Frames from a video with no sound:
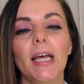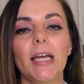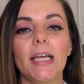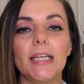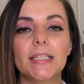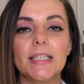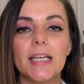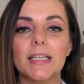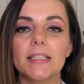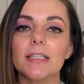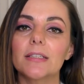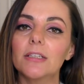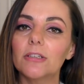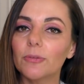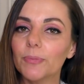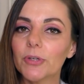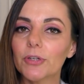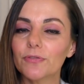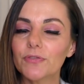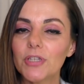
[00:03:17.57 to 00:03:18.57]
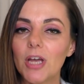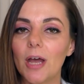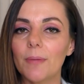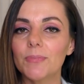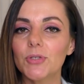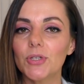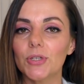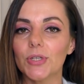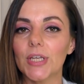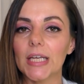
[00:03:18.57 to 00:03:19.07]
It takes a little bit of time
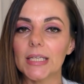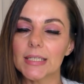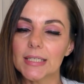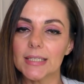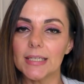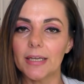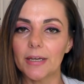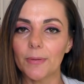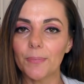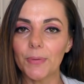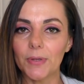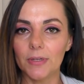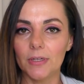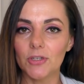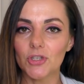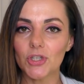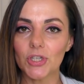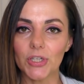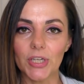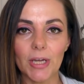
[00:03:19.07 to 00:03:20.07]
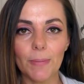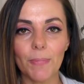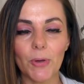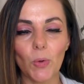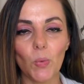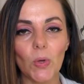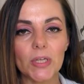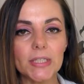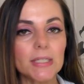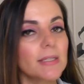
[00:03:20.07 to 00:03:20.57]
to get set up initially,
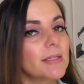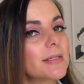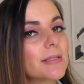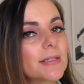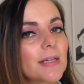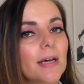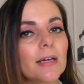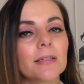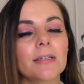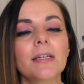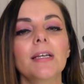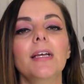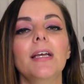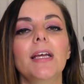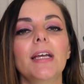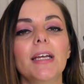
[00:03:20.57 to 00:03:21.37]
but once it's done,